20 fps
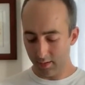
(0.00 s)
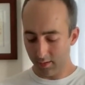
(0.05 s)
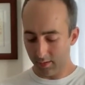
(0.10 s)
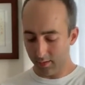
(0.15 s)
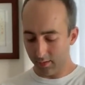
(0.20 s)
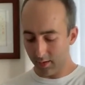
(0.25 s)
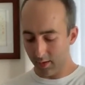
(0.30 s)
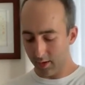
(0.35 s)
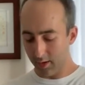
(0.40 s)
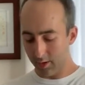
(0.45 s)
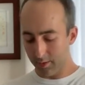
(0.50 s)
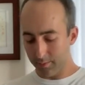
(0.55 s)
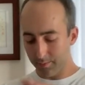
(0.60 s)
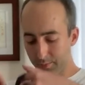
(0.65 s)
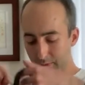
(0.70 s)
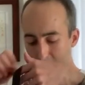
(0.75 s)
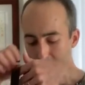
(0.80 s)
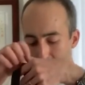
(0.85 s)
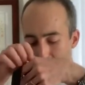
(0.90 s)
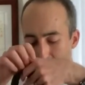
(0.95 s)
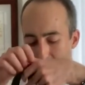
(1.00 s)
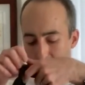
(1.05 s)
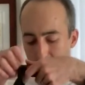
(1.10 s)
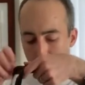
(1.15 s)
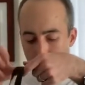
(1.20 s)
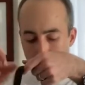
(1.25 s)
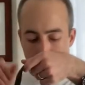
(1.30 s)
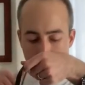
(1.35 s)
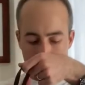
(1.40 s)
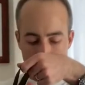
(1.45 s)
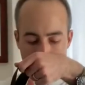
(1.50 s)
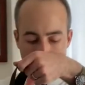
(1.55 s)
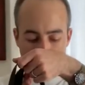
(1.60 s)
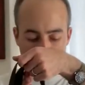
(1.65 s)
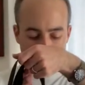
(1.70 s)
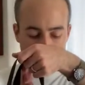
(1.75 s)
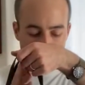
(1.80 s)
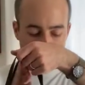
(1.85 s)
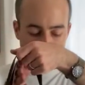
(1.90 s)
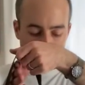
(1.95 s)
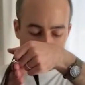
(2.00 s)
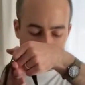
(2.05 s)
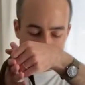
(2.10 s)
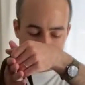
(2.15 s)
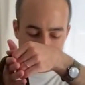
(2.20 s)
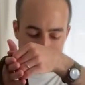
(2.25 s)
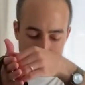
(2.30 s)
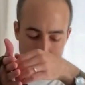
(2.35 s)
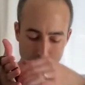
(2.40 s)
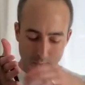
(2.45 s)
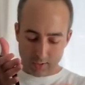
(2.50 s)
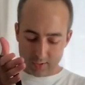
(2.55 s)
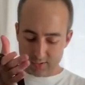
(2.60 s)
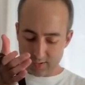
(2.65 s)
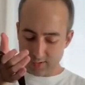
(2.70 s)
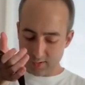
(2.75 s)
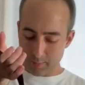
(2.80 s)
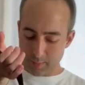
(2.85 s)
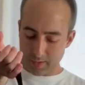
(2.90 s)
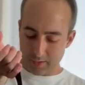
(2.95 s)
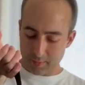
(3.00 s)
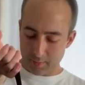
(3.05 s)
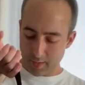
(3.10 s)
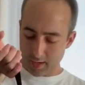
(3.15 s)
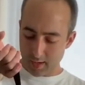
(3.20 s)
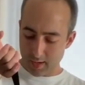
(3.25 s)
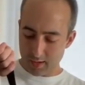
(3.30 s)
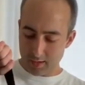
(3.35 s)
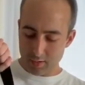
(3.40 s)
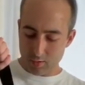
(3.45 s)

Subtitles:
So if you have other ideas for questions about the bag